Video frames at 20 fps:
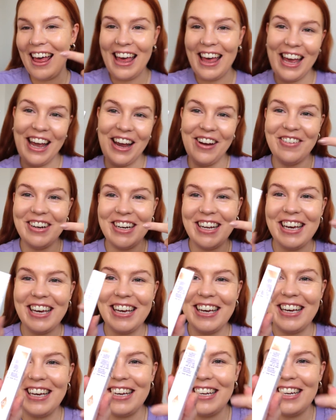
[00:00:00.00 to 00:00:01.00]
Here it
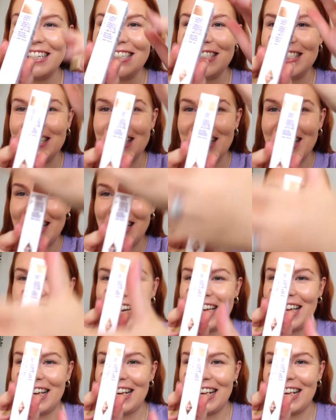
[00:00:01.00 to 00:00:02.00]
is.
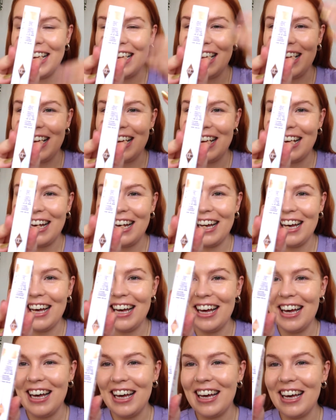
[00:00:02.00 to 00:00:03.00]
La la
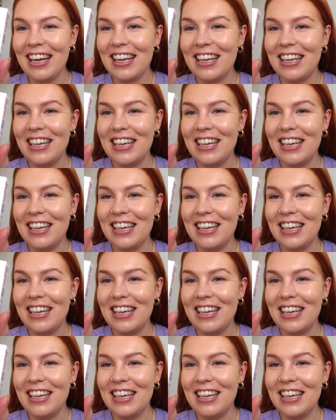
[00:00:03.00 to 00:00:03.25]
la.